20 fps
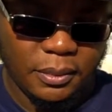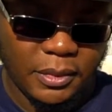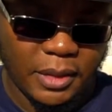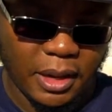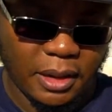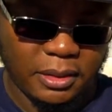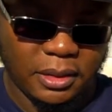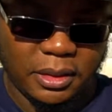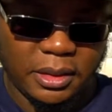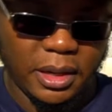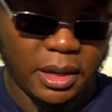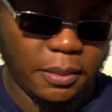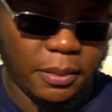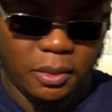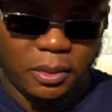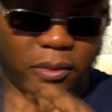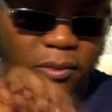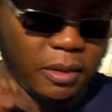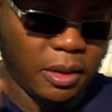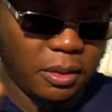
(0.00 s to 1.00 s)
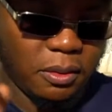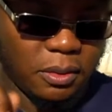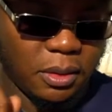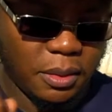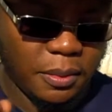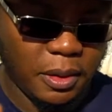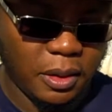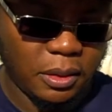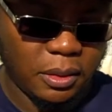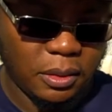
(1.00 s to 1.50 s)
That was a terrible throw.
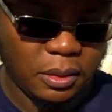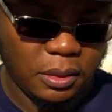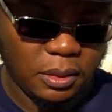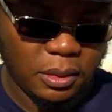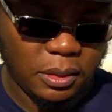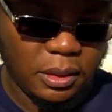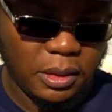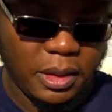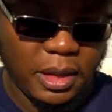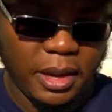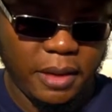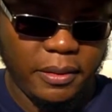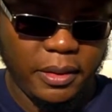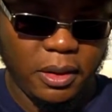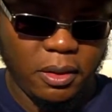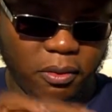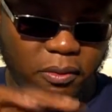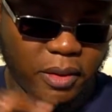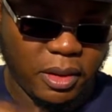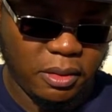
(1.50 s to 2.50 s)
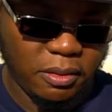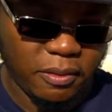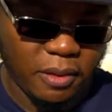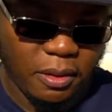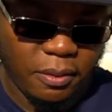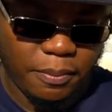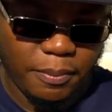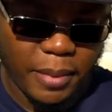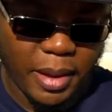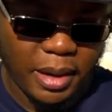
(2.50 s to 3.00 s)
Come on. There we go. Great
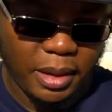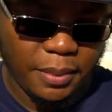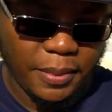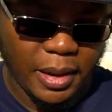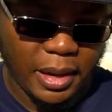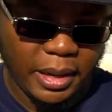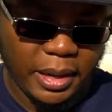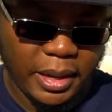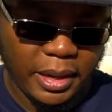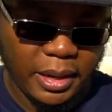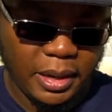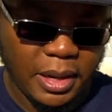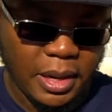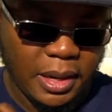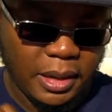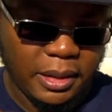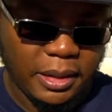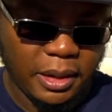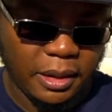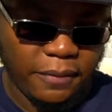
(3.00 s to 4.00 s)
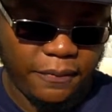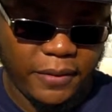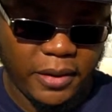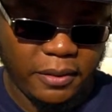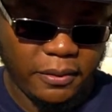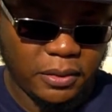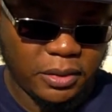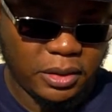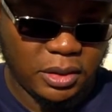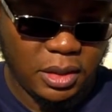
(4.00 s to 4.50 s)
throw. Back up out of there. Another
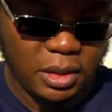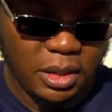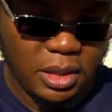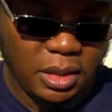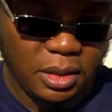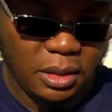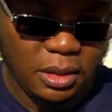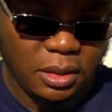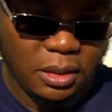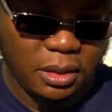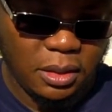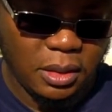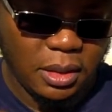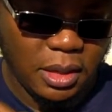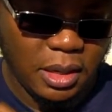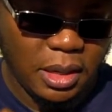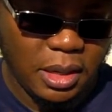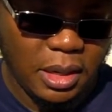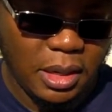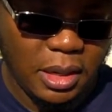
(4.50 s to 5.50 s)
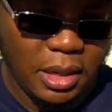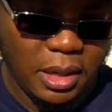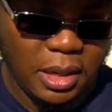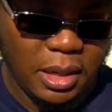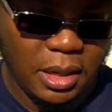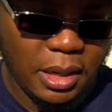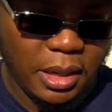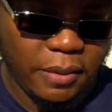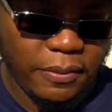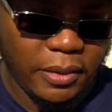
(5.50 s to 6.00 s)
Ferroseed.
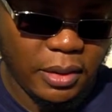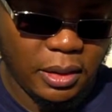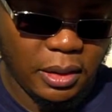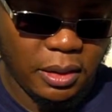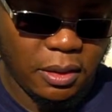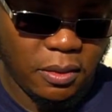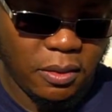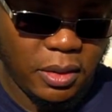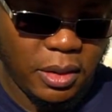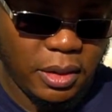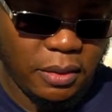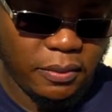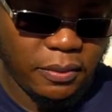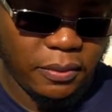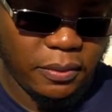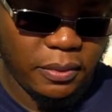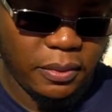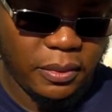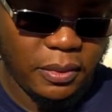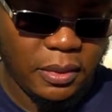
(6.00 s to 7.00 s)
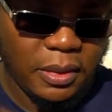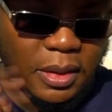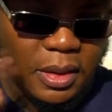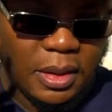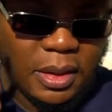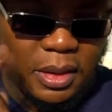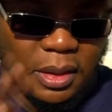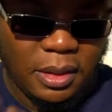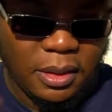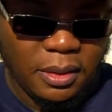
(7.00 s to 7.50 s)
And can we click on it?
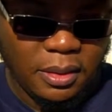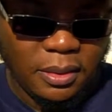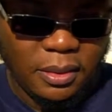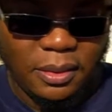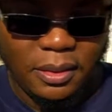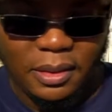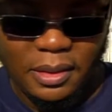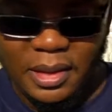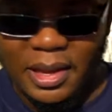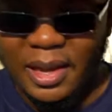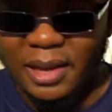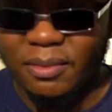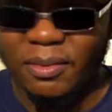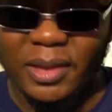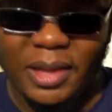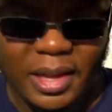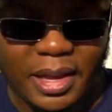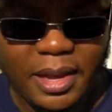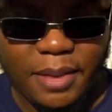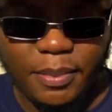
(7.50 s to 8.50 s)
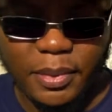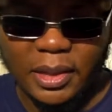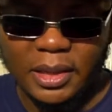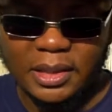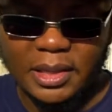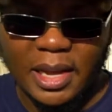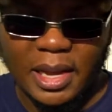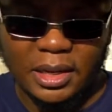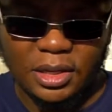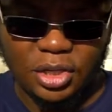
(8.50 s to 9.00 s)
Yes, we did, but
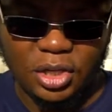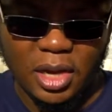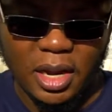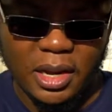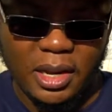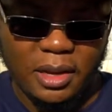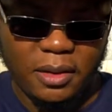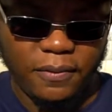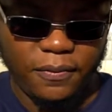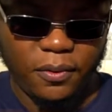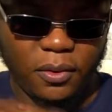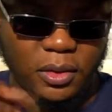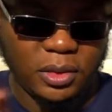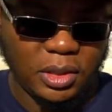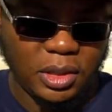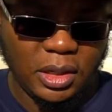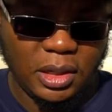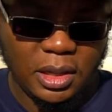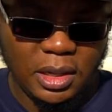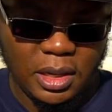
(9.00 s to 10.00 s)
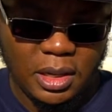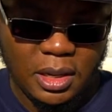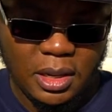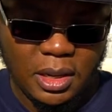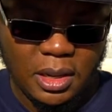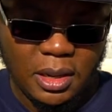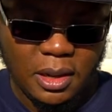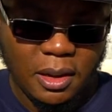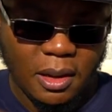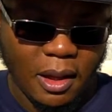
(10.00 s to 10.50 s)
it's not a shiny, unfortunately.
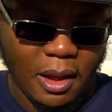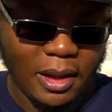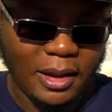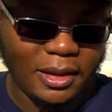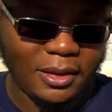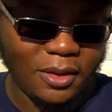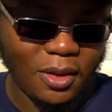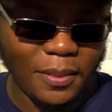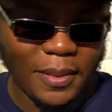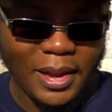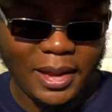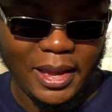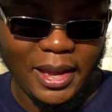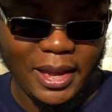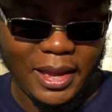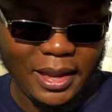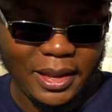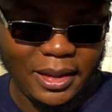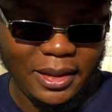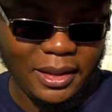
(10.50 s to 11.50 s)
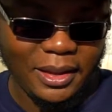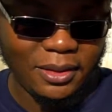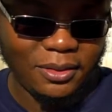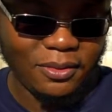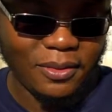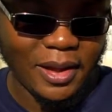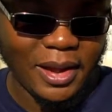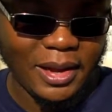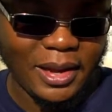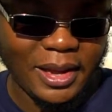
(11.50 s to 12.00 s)
All right, let's go back in and
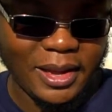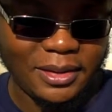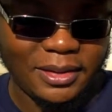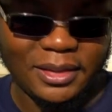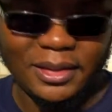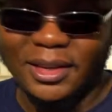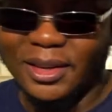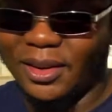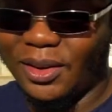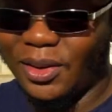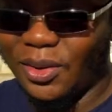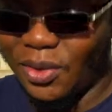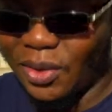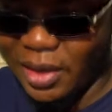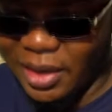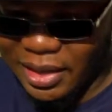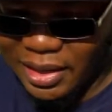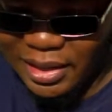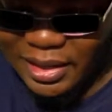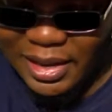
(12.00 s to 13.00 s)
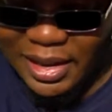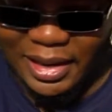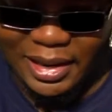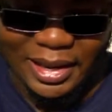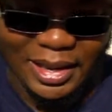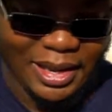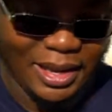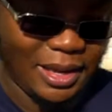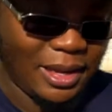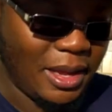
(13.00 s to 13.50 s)
try and catch the Lugia yet
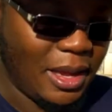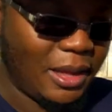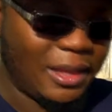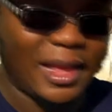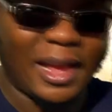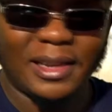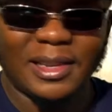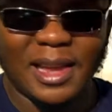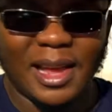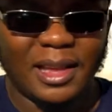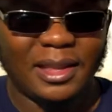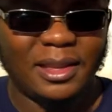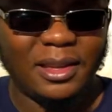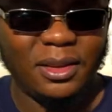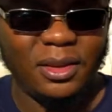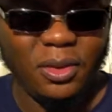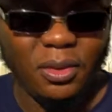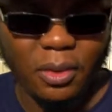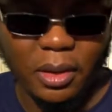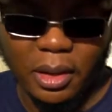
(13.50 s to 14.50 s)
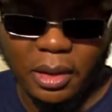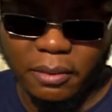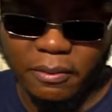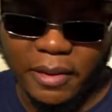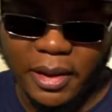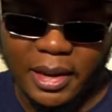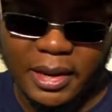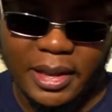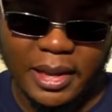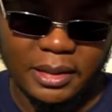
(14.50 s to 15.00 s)
again. That's not the Lugia
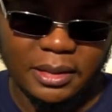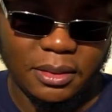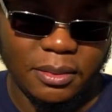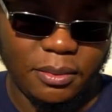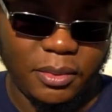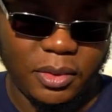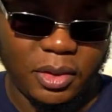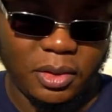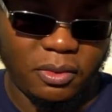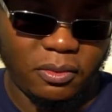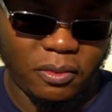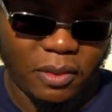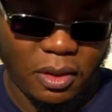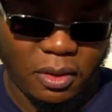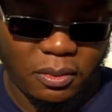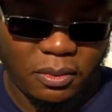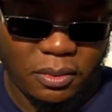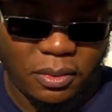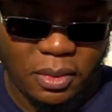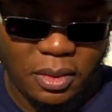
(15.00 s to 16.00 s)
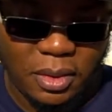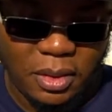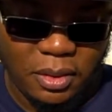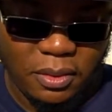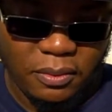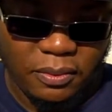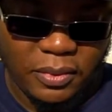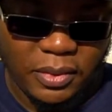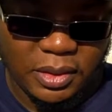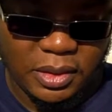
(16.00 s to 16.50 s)
raid. That's a Murkrow,
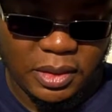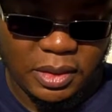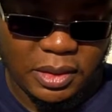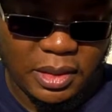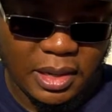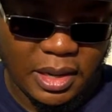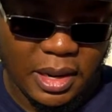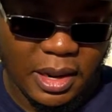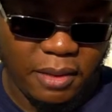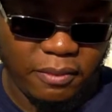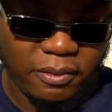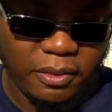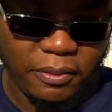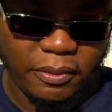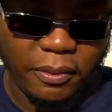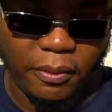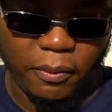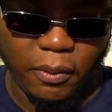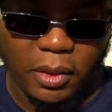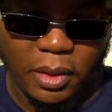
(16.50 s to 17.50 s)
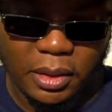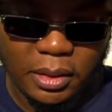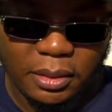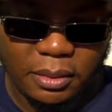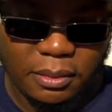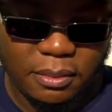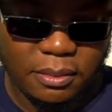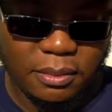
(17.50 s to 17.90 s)
which is not what we want.